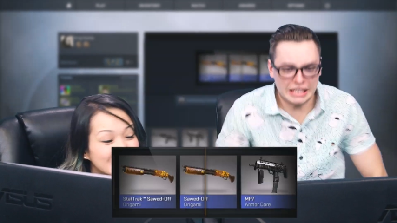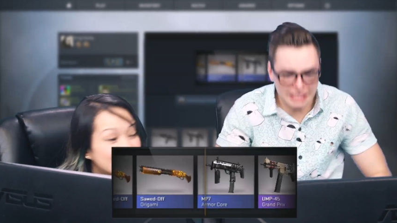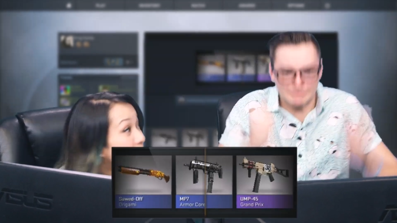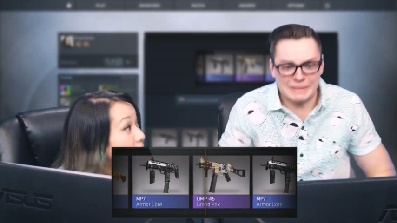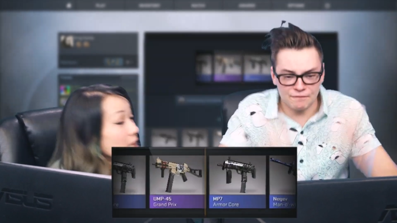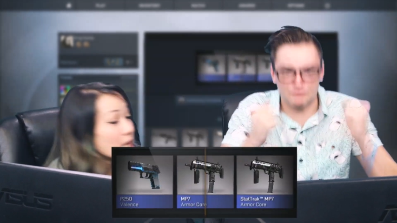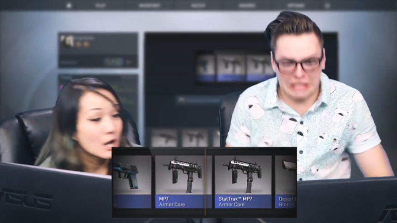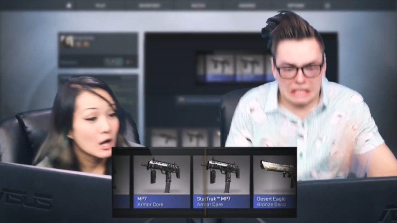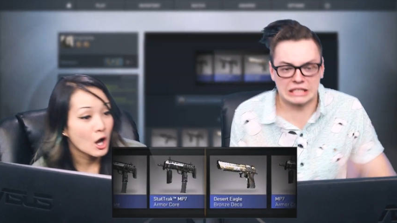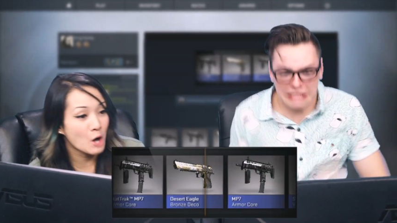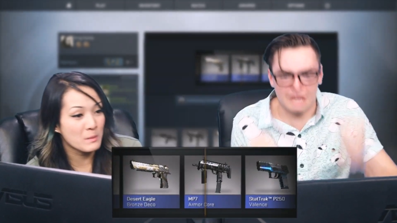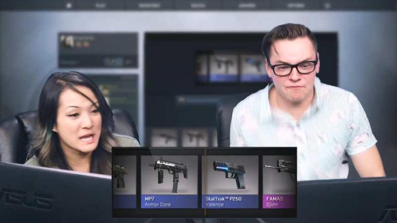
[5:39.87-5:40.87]
Speaker 1: Give me a fucking
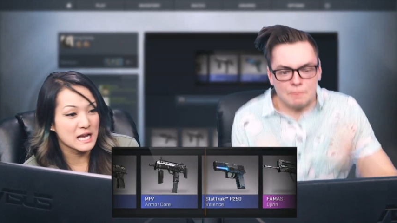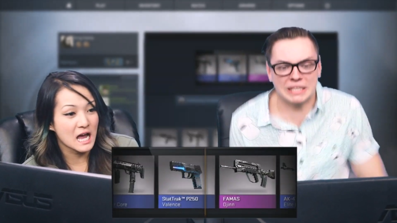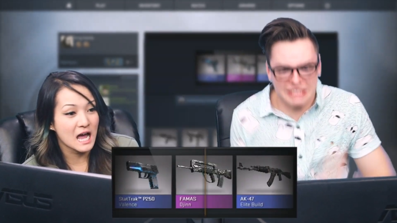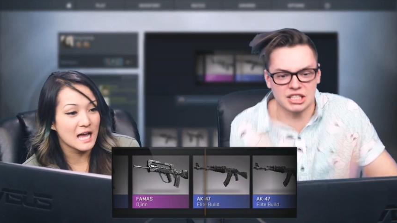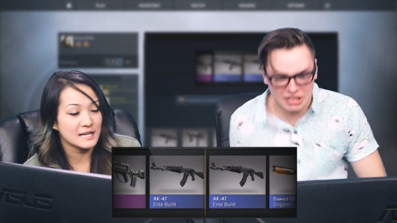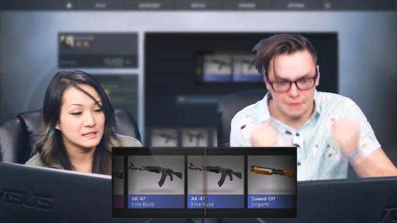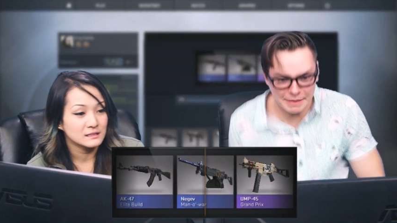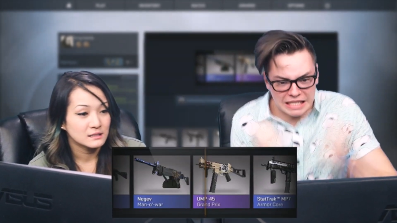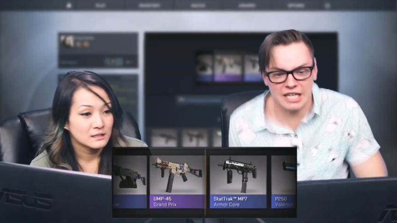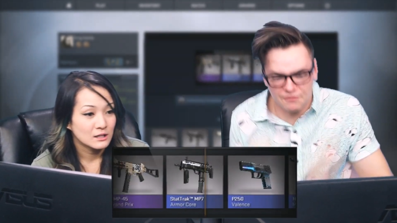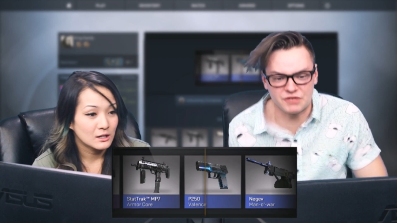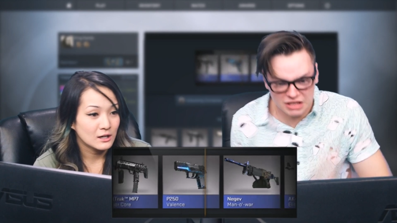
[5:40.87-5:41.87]
knife. Oh my god. Just give me a
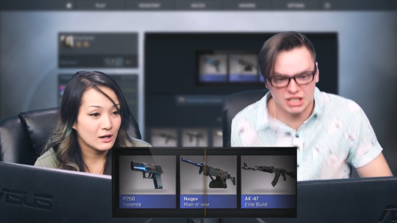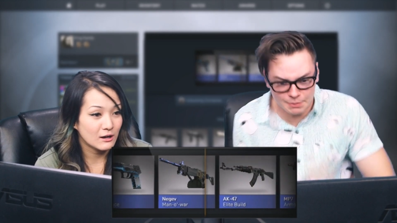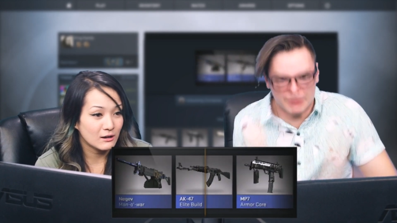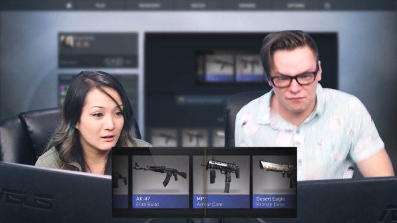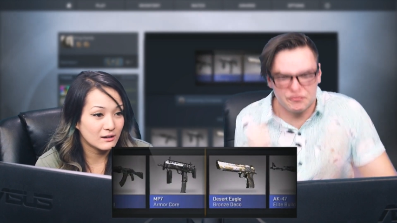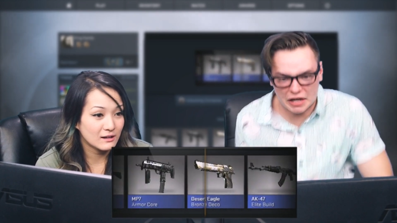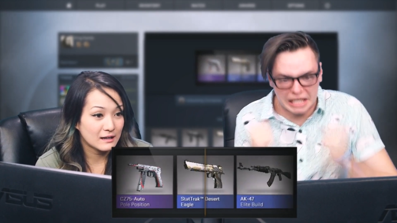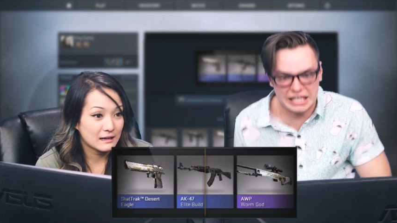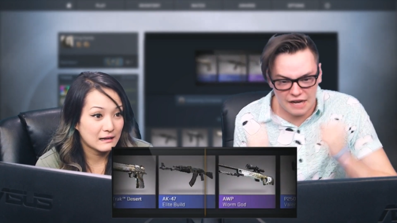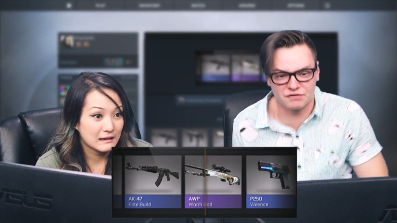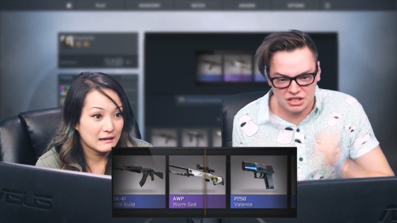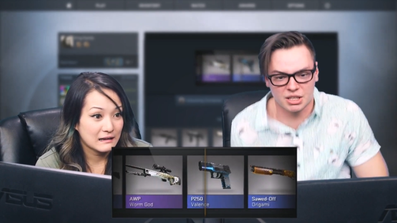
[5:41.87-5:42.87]
knife. Just give me a fucking
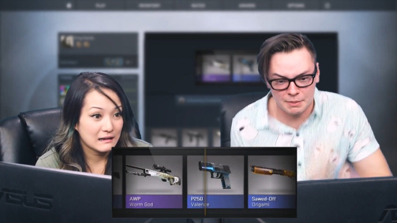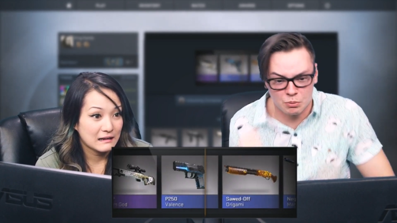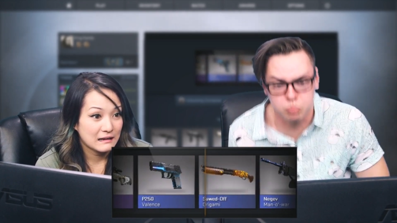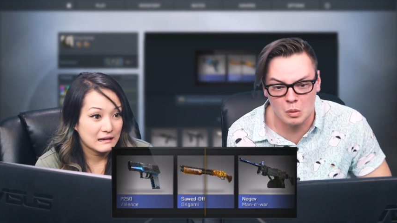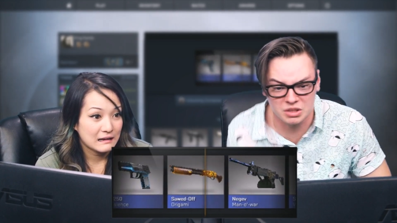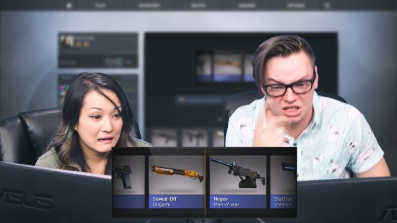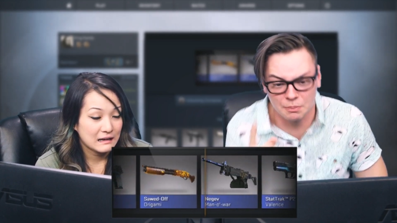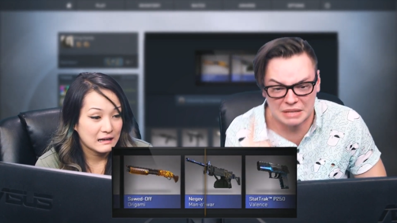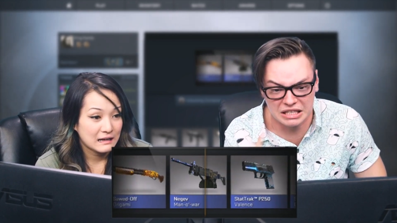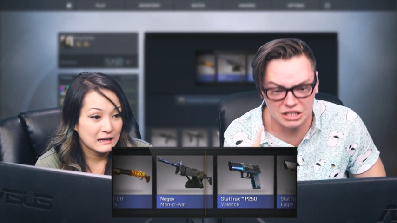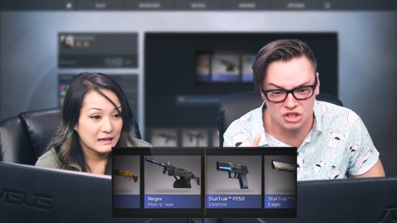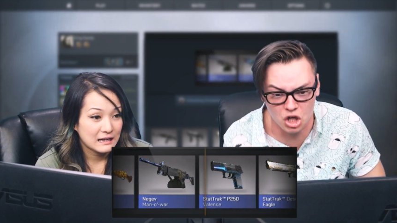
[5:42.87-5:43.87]
knife. Just give me a, something
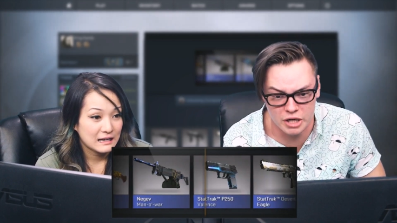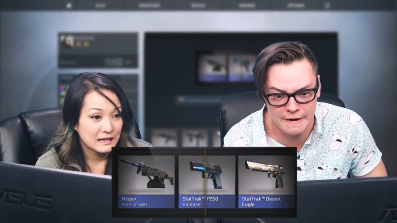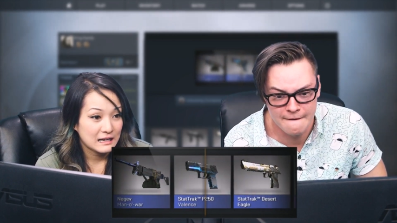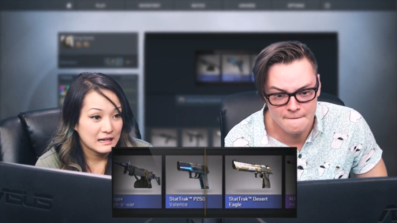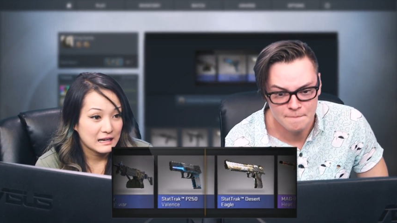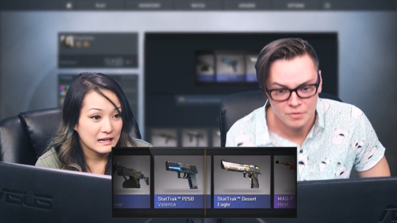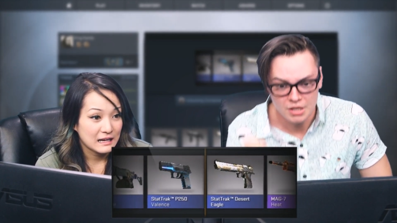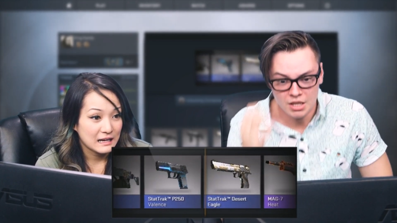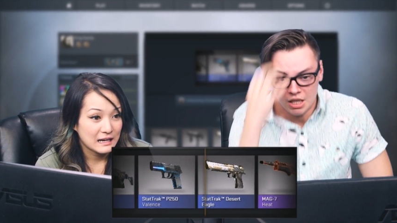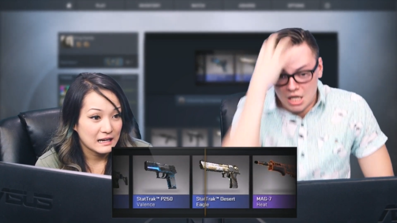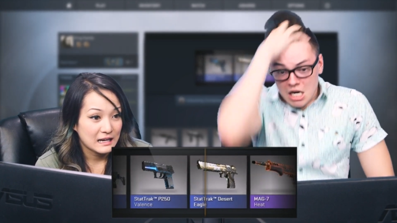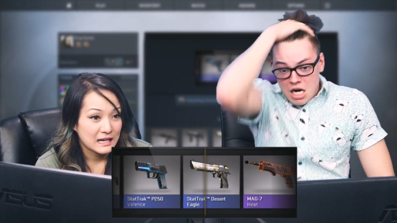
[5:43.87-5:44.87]
that's good.
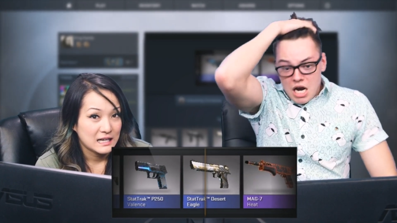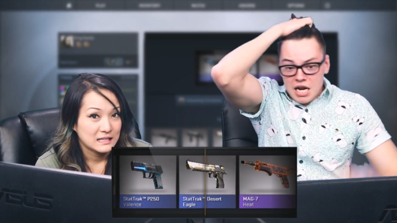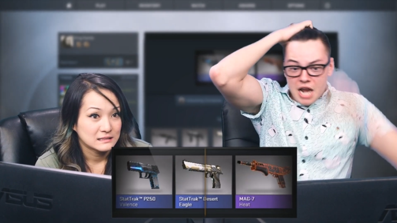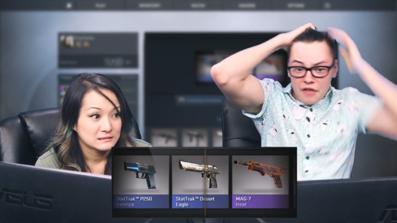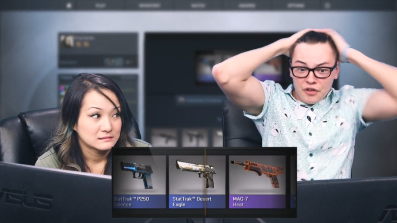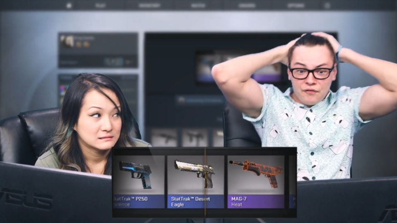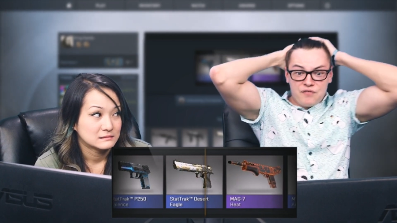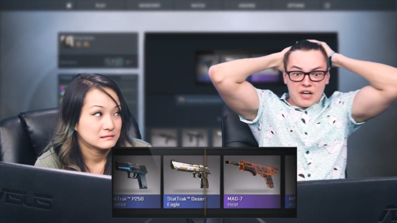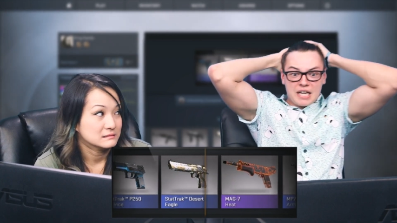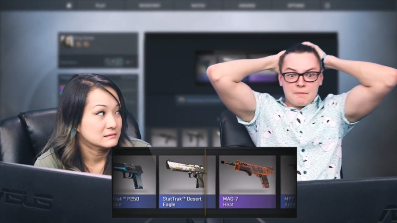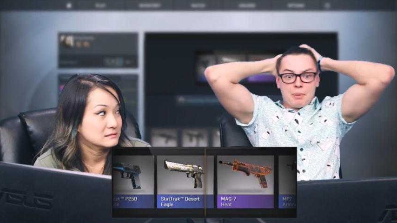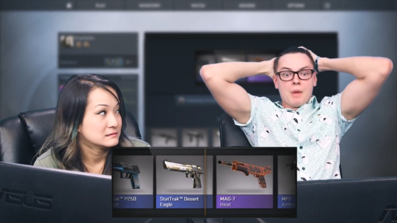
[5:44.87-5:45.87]
Another
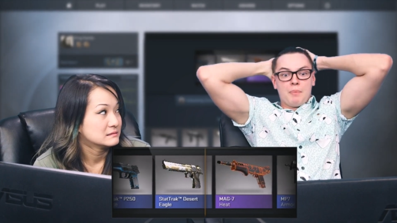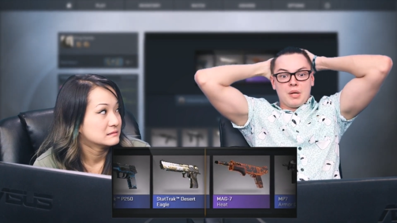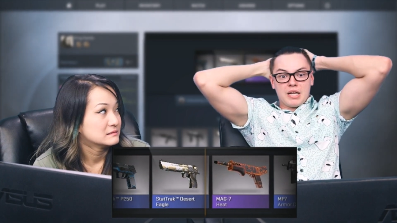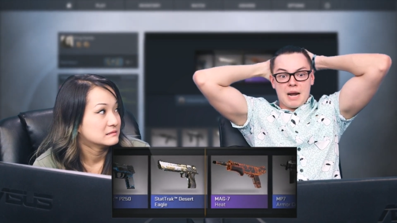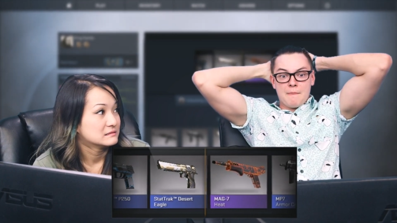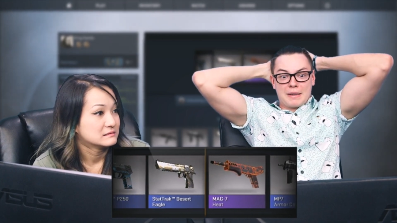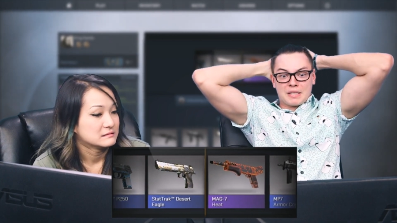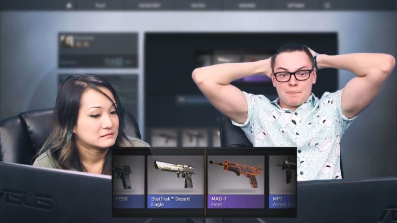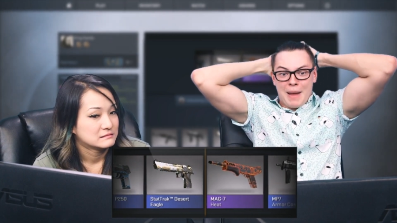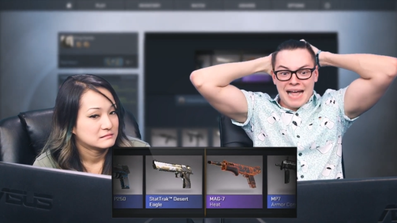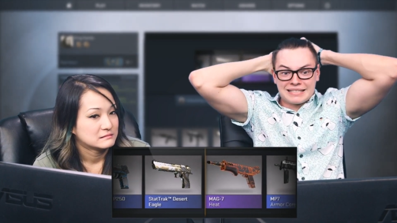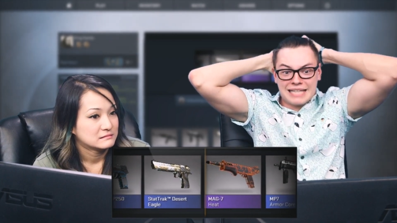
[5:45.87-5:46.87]
fucking purple and I'm about to
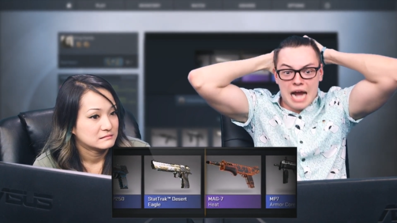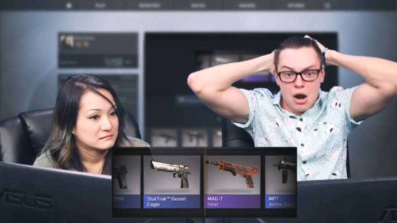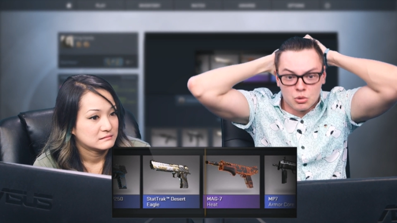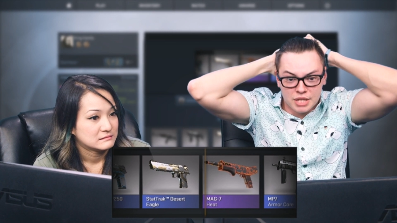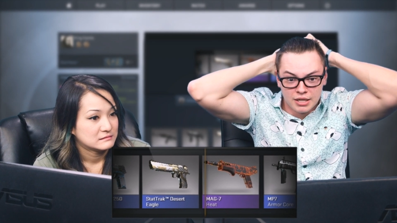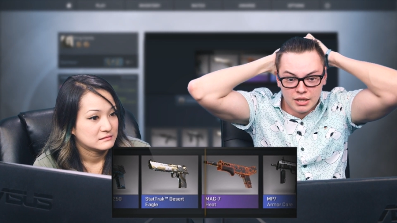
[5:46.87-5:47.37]
pass out.